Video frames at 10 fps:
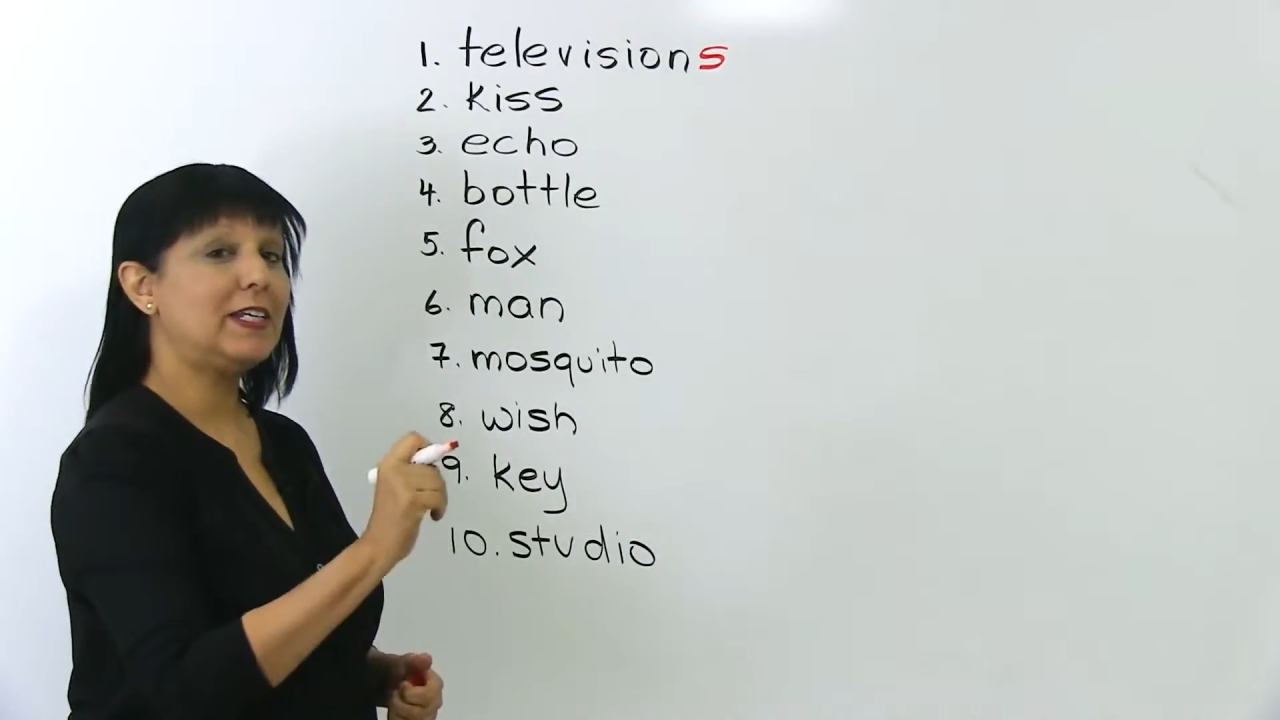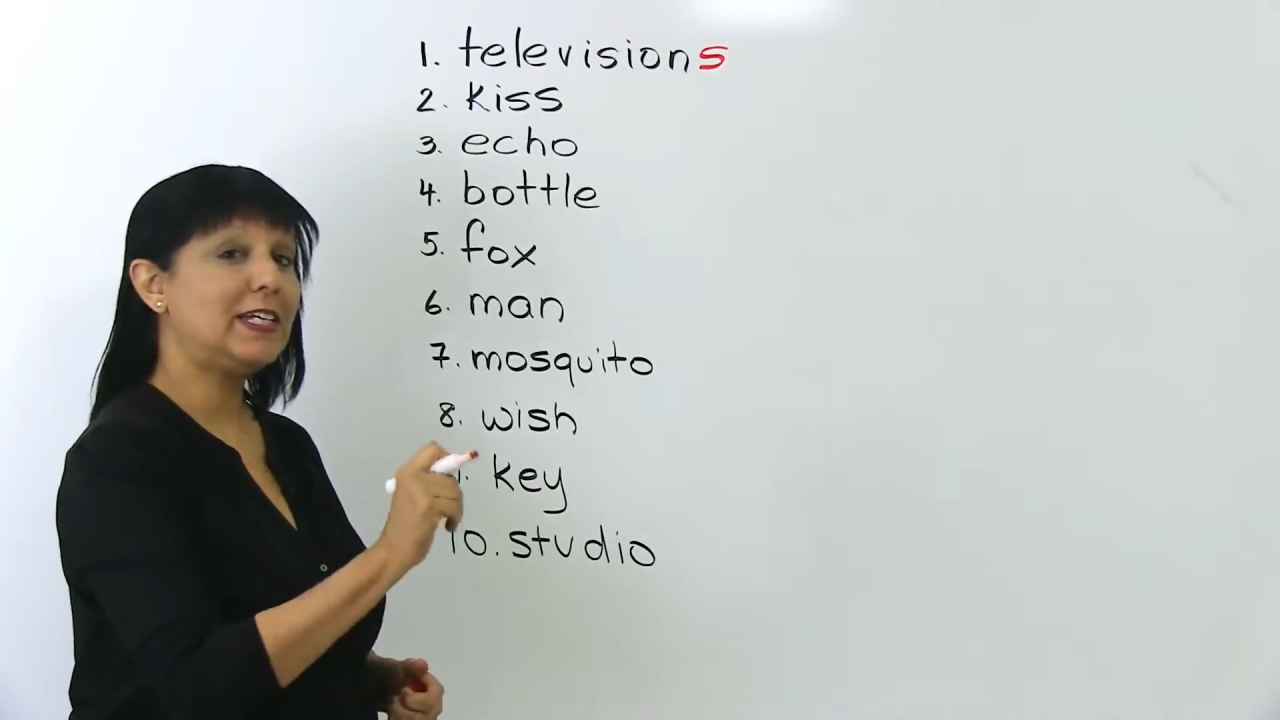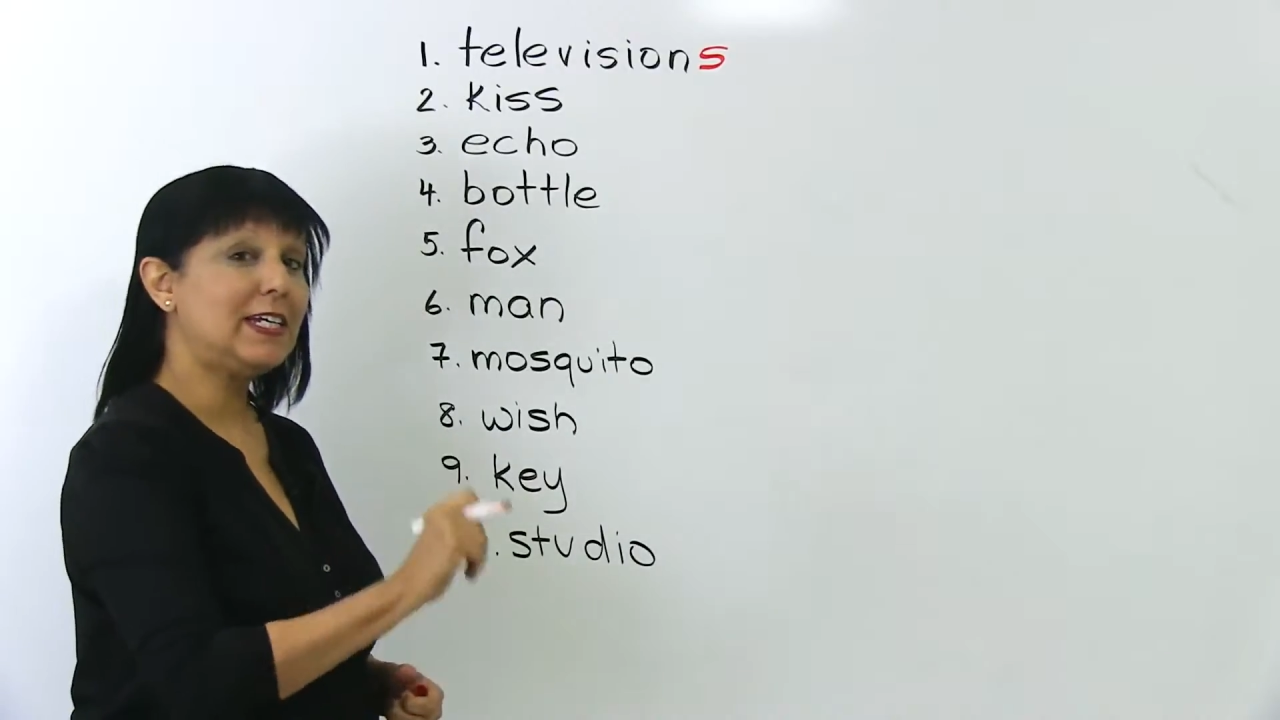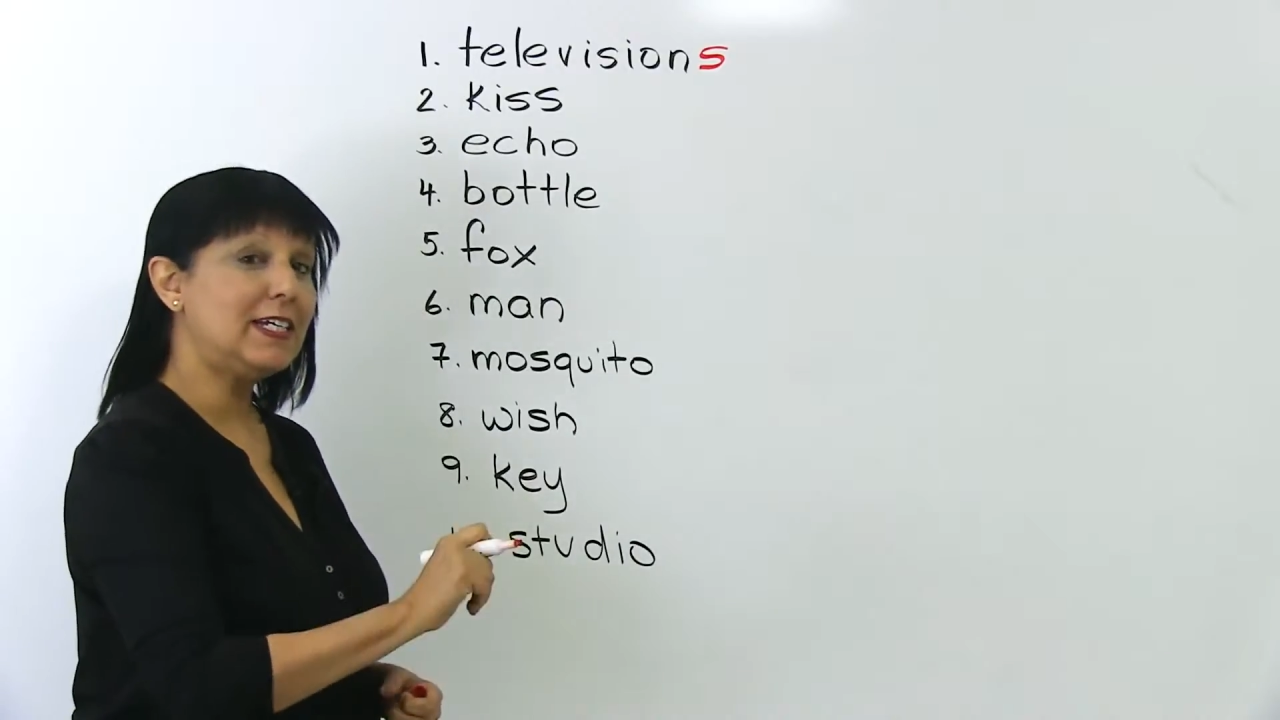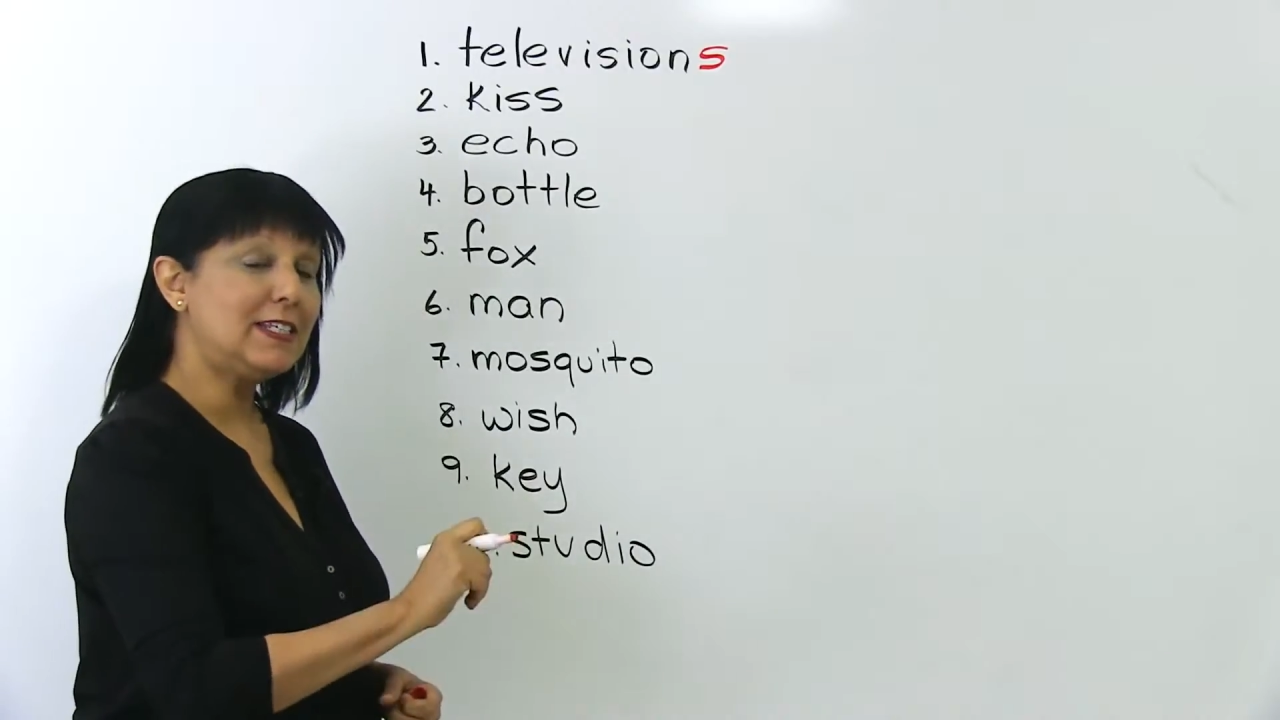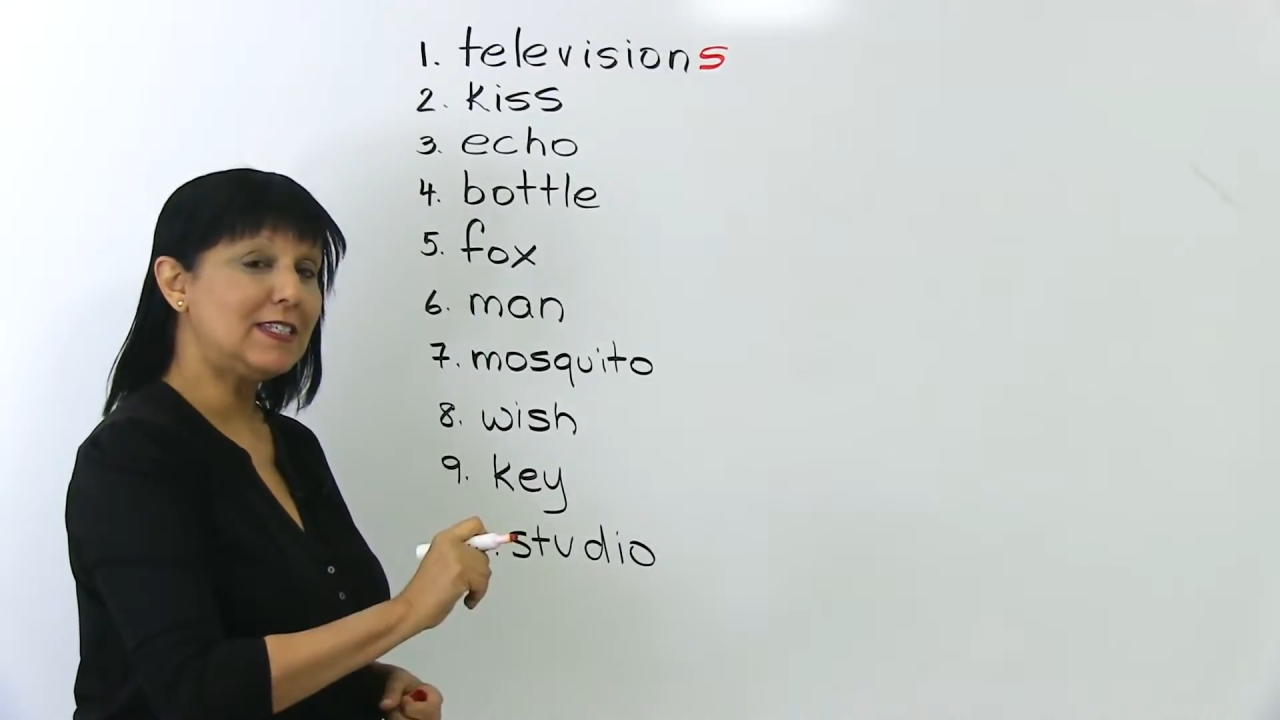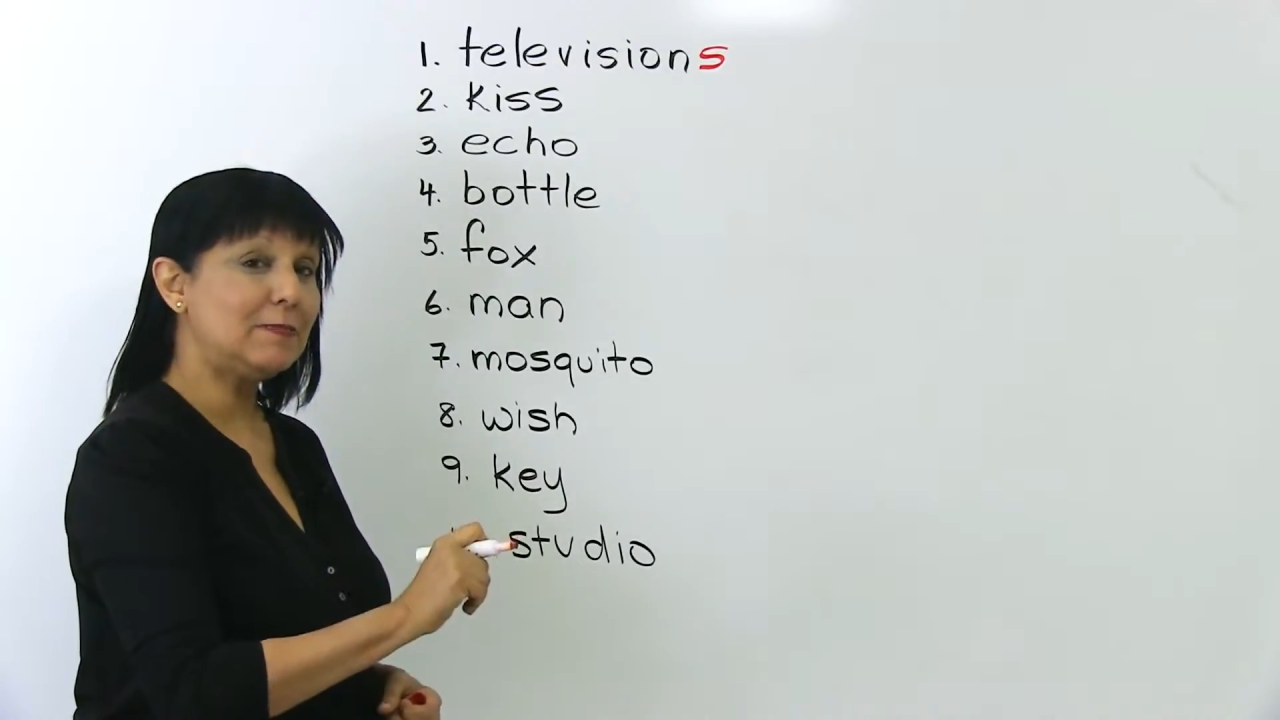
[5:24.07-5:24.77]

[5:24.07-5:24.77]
kiss,